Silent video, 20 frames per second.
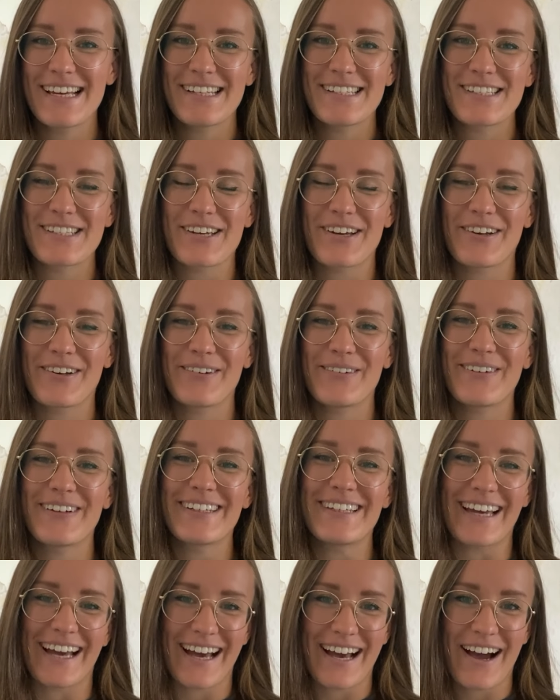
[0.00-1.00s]
So
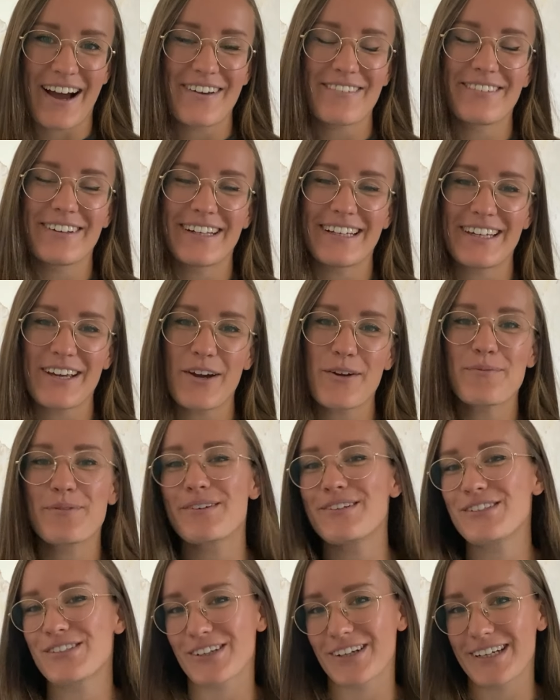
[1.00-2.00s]
yeah, I really hope
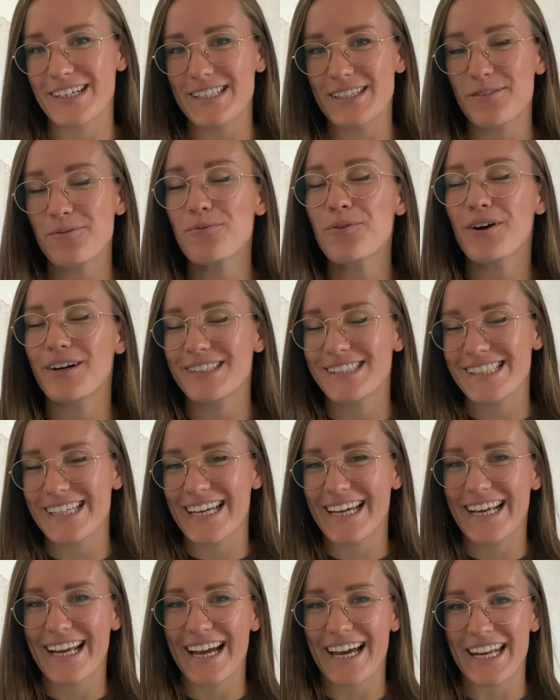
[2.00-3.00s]
you enjoyed
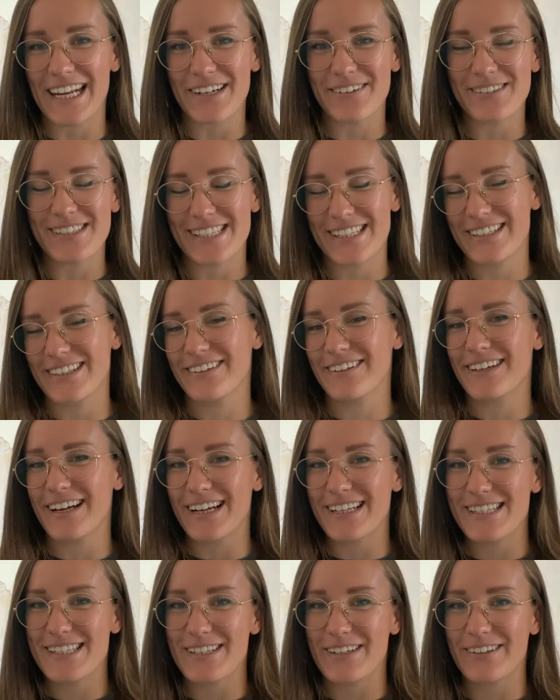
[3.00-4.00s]
watching and I will see you
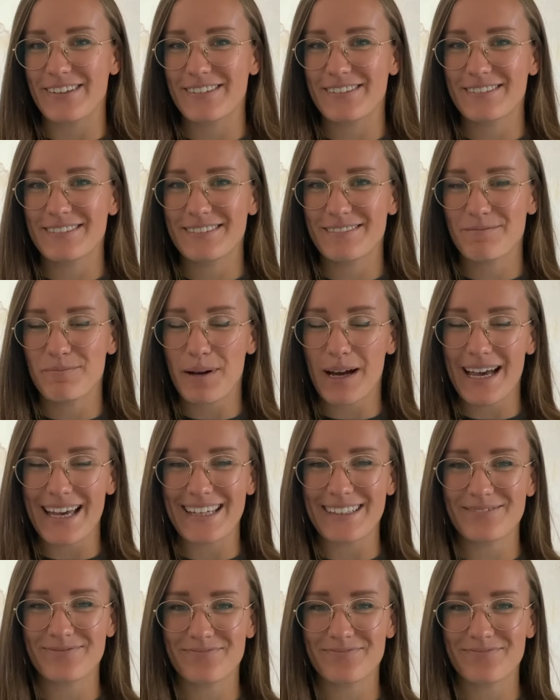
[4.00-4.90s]
guys soon. Bye.